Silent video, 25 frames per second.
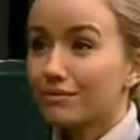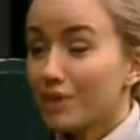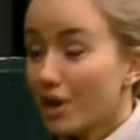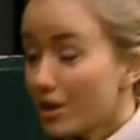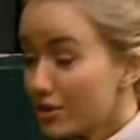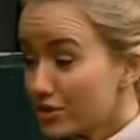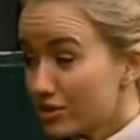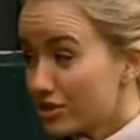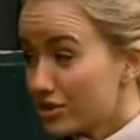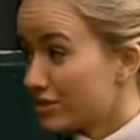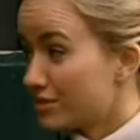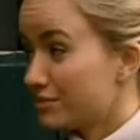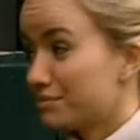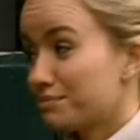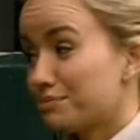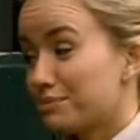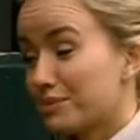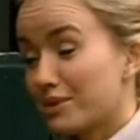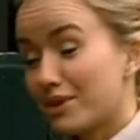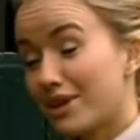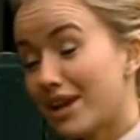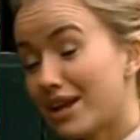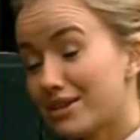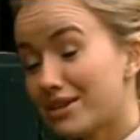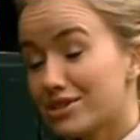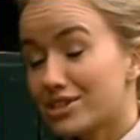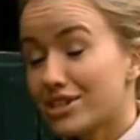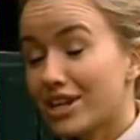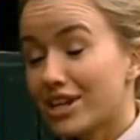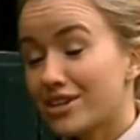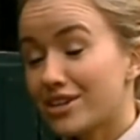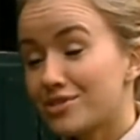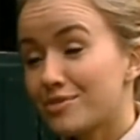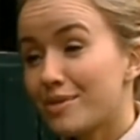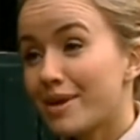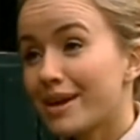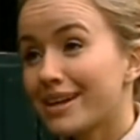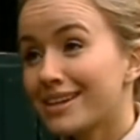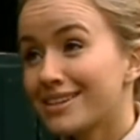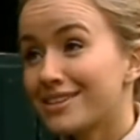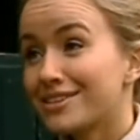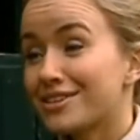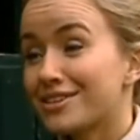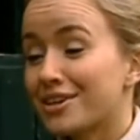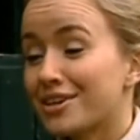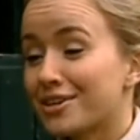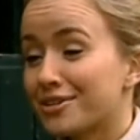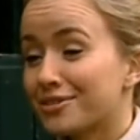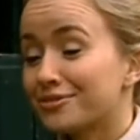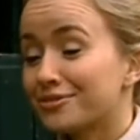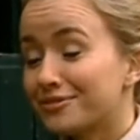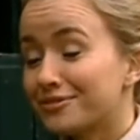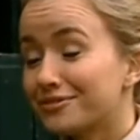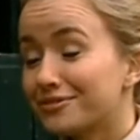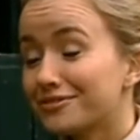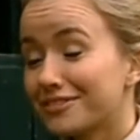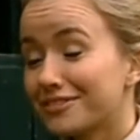No, it's just you're allowed to change your mind, you know.